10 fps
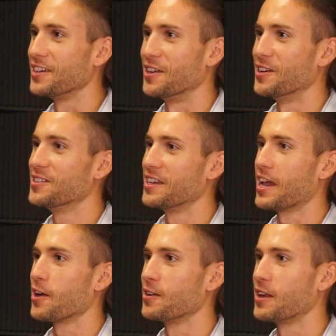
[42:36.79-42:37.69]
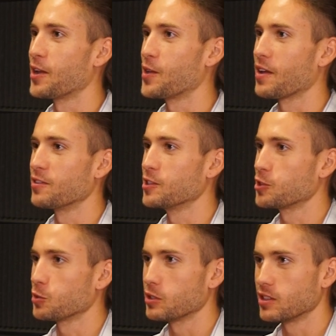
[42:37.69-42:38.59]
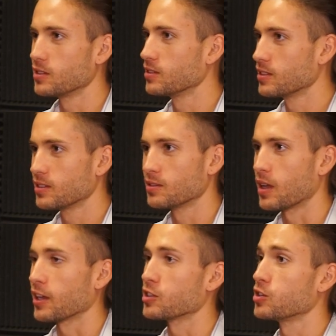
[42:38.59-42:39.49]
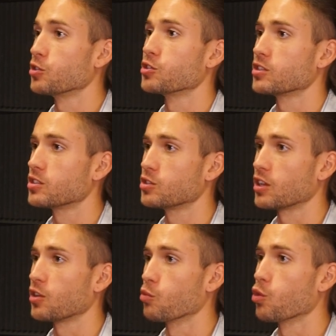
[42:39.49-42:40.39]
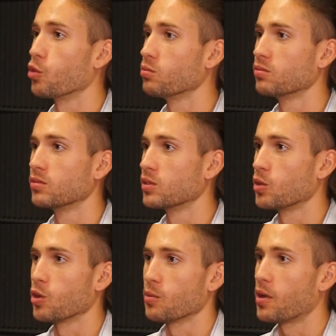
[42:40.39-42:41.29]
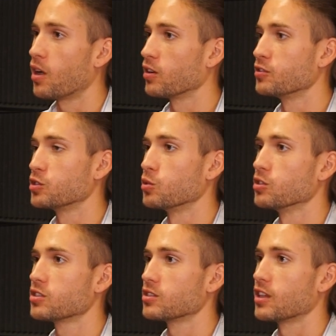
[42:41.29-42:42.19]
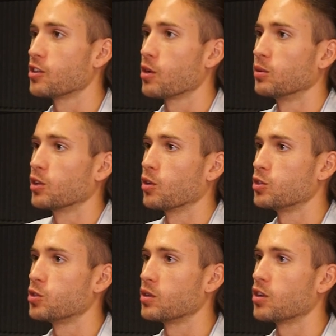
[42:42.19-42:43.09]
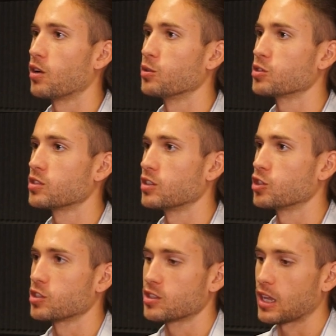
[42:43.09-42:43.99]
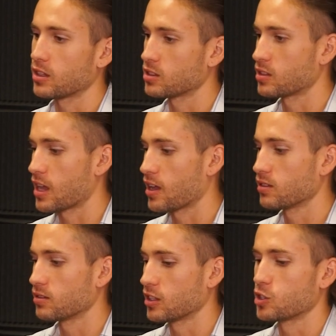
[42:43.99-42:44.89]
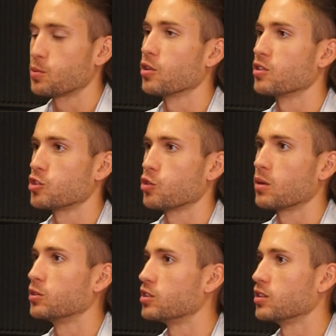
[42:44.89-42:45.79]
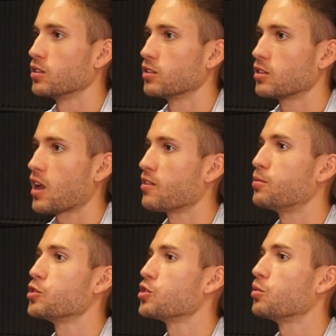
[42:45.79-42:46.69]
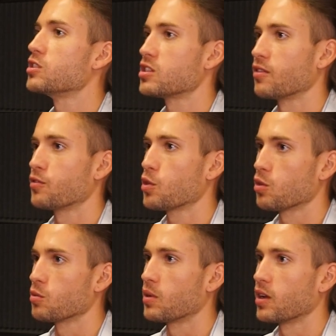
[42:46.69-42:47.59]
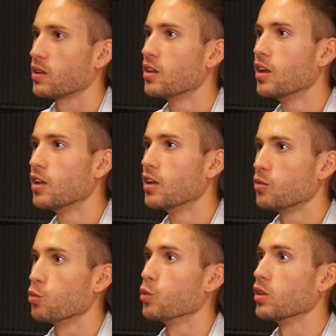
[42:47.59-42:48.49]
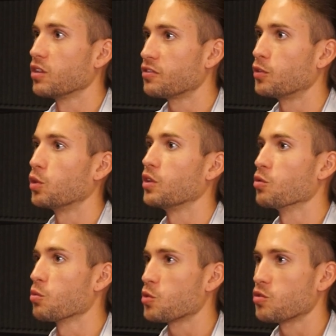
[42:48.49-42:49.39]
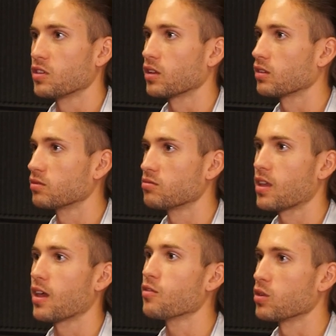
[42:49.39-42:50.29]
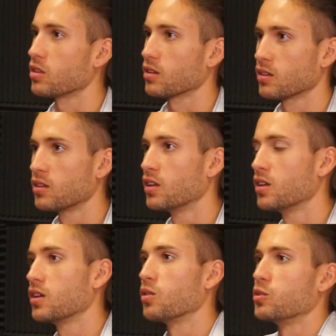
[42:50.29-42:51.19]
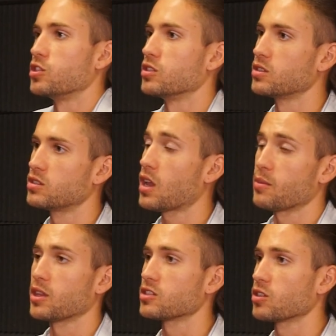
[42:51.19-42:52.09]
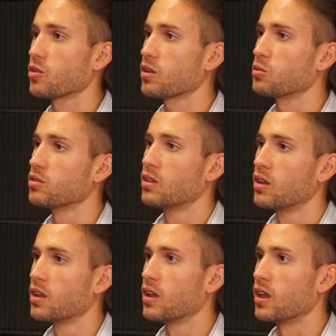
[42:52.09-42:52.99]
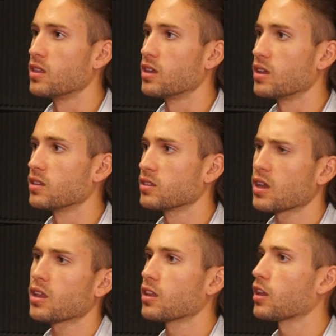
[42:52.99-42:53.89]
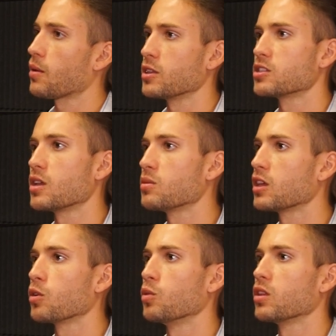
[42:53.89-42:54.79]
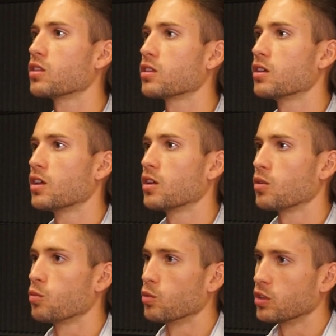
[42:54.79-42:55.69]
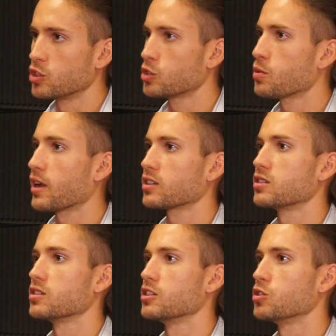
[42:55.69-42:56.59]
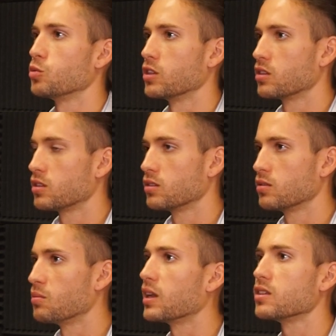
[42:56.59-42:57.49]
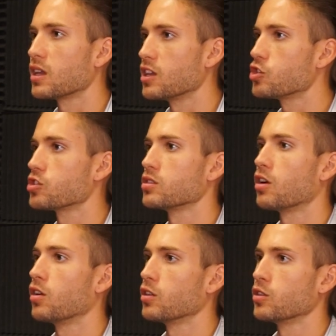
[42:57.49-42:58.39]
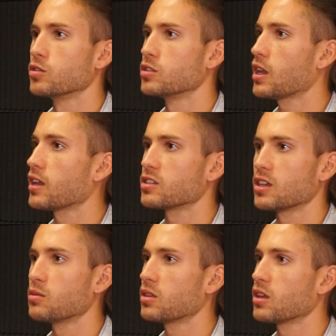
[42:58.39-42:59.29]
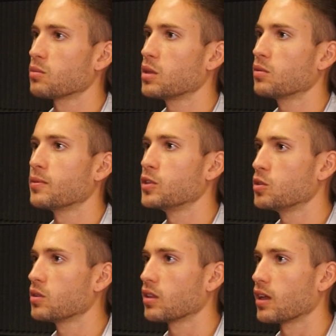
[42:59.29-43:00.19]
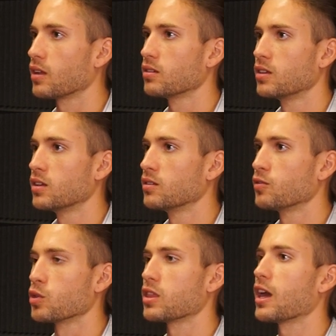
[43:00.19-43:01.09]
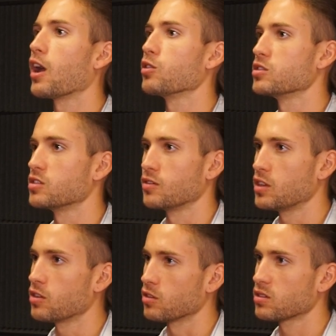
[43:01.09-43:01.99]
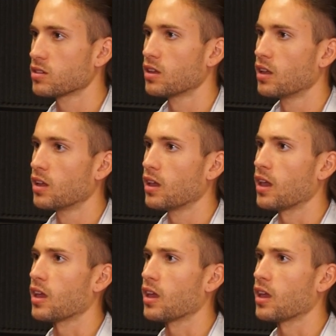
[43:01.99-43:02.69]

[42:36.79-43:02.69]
You know, now now you have this sweet I guess yours is you said a room mm-hmm. or a pod of sorts mm-hmm. that you're able to go into, and it almost it just takes that experience and you're able to kind of push it one step further by really fully removing right. everything. Right. Which is yeah, I mean that's incredible. Yeah. And then kind of like I mean the same thing with religious practices with meditation, mm-hmm. all those yeah, same thing. People have been doing that for thousands of years. Right.